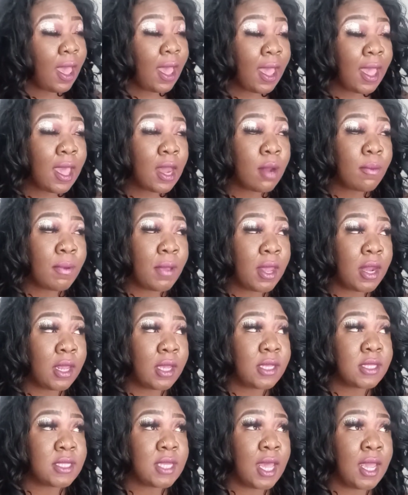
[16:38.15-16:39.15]
I had a
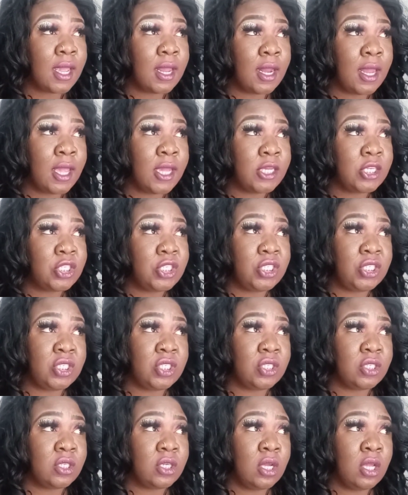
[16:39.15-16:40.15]
panic attack last
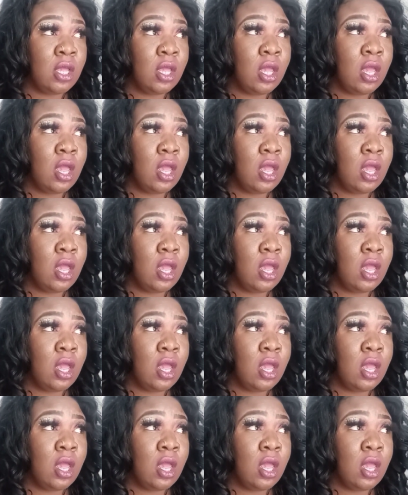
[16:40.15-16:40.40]
year.